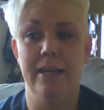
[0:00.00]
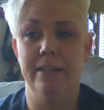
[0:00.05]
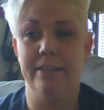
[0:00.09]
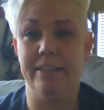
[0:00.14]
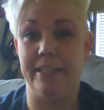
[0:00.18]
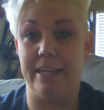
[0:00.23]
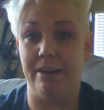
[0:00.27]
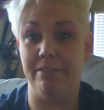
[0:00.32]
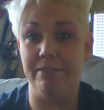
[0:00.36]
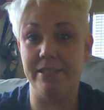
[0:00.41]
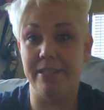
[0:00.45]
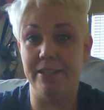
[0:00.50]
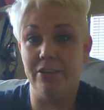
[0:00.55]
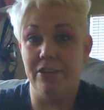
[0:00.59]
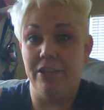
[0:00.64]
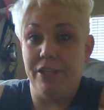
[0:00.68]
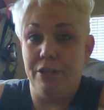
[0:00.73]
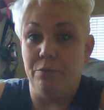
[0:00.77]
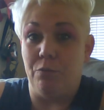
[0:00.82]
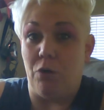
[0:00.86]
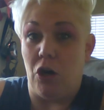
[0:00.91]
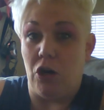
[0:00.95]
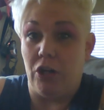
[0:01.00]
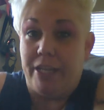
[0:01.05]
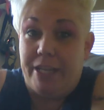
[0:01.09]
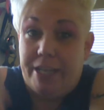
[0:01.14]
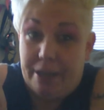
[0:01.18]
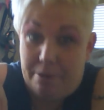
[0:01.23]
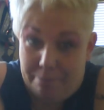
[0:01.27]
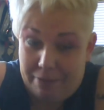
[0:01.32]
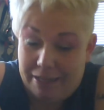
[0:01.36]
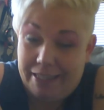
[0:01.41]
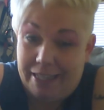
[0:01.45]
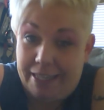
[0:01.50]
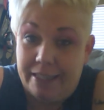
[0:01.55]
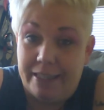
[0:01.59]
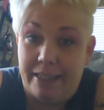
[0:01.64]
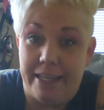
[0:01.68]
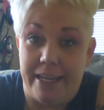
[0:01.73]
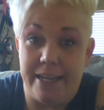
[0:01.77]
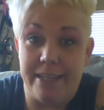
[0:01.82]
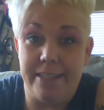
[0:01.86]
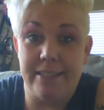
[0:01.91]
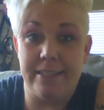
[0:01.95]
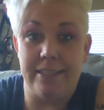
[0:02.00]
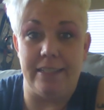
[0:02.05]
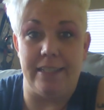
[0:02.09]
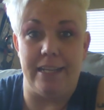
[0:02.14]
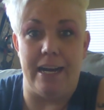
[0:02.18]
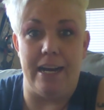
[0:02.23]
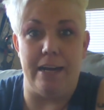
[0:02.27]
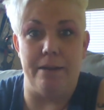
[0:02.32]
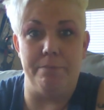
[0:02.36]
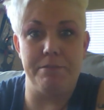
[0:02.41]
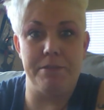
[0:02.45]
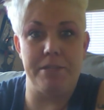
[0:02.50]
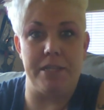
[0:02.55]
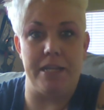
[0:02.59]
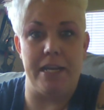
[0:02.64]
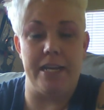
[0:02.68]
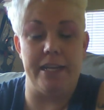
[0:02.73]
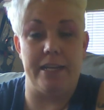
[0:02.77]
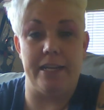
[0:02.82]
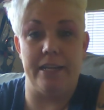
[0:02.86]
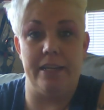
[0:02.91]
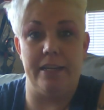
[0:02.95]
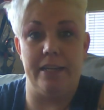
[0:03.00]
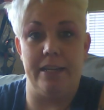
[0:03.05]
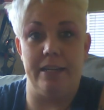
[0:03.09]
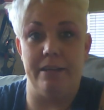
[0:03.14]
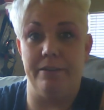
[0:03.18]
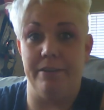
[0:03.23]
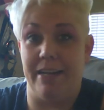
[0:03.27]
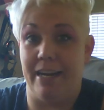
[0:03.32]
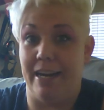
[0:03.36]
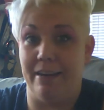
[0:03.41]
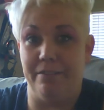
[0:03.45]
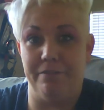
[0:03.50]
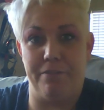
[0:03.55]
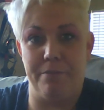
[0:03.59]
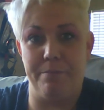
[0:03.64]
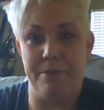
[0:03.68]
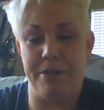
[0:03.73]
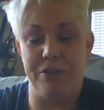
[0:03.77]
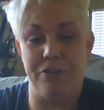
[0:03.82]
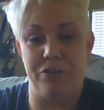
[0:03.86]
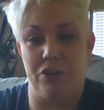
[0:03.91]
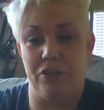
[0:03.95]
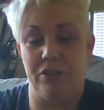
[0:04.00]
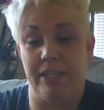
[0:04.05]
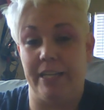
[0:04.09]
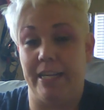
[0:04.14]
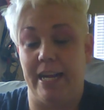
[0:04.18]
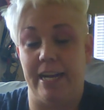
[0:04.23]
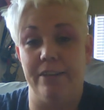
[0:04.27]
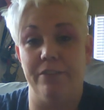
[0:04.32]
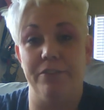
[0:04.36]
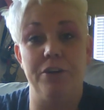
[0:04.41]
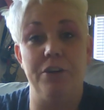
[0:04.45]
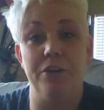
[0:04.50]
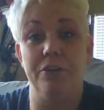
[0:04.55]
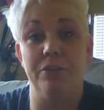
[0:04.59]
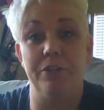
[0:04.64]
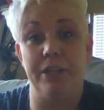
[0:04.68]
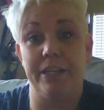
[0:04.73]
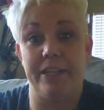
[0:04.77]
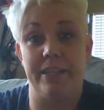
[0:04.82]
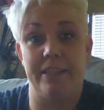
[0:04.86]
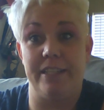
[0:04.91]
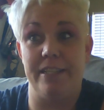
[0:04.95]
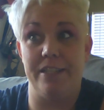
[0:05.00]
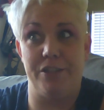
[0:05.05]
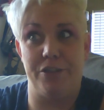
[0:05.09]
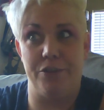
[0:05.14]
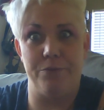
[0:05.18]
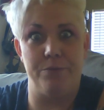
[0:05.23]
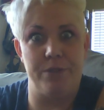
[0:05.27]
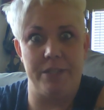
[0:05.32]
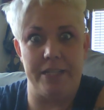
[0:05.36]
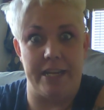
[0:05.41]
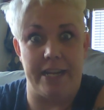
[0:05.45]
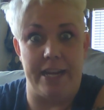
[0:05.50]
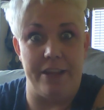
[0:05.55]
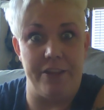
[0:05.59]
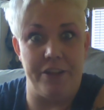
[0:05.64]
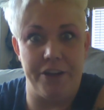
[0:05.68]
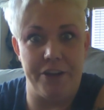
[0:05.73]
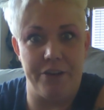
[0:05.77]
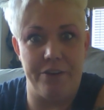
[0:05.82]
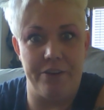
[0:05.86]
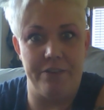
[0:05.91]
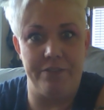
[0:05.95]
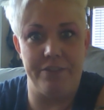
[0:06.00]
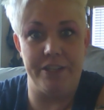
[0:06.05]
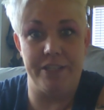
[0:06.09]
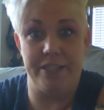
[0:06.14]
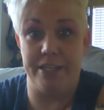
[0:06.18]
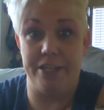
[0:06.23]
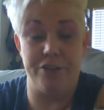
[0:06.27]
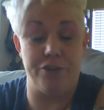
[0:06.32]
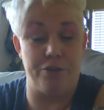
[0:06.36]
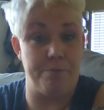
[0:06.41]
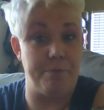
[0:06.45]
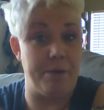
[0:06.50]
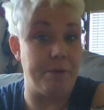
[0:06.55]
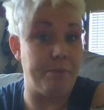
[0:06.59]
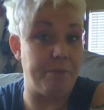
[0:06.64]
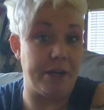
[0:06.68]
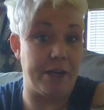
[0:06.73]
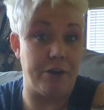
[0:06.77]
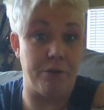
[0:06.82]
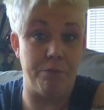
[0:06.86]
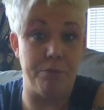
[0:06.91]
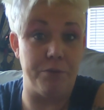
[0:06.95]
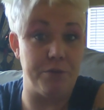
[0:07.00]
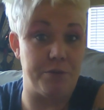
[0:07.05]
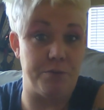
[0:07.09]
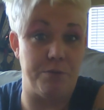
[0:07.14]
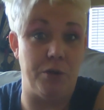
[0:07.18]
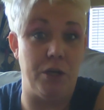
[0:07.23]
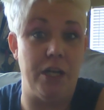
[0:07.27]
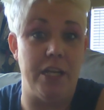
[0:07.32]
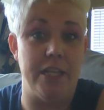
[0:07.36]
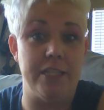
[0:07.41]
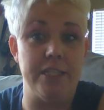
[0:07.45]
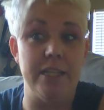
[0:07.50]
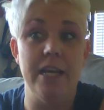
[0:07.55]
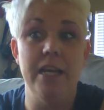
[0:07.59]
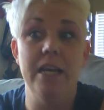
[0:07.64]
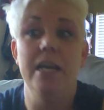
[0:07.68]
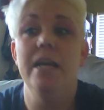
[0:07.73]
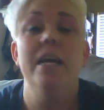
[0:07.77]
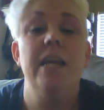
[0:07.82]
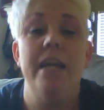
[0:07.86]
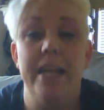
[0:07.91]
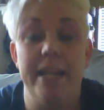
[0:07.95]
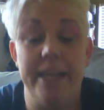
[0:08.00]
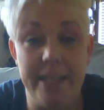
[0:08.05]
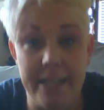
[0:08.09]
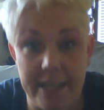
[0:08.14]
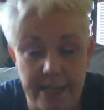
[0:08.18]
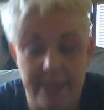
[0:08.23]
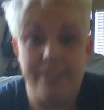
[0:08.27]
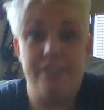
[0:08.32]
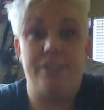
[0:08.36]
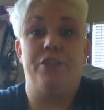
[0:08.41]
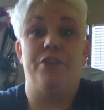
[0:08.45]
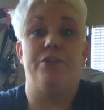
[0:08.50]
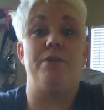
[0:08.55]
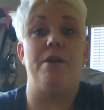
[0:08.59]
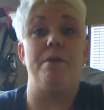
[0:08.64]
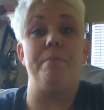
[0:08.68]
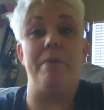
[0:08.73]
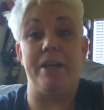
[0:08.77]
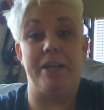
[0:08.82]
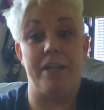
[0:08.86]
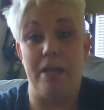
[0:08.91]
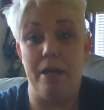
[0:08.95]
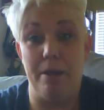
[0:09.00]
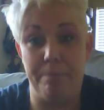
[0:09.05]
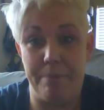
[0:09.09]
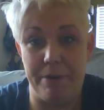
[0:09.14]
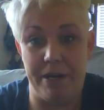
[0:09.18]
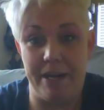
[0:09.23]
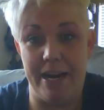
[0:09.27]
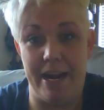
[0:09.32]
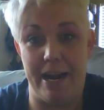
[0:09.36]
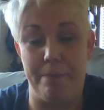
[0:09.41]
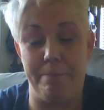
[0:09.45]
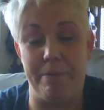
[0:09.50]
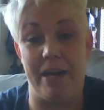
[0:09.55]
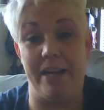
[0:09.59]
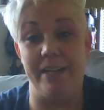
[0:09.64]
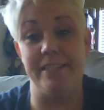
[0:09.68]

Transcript: Like I was literally walking and my like legs collapsed. Like it not for me drunk. Like I don't know. Like this dude was like, I thought you were having a seizure. Maybe I almost was. And then I stood right back up and happened.